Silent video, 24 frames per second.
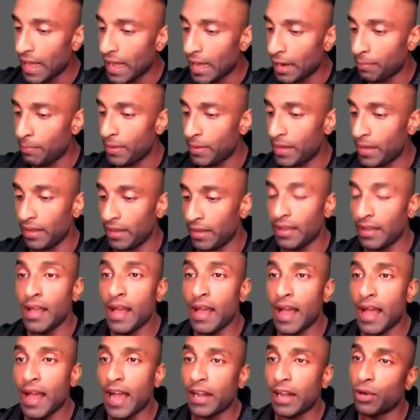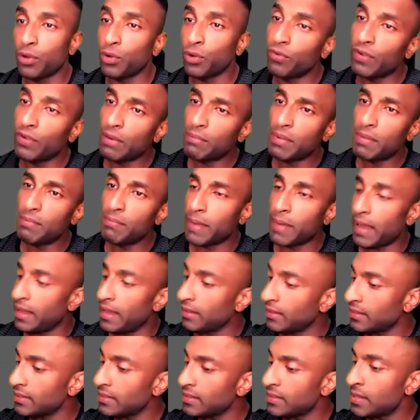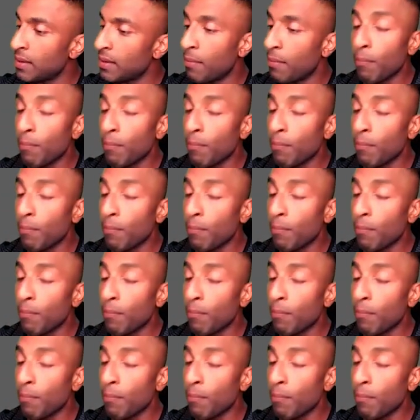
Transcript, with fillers: RBI. And who will be buying this?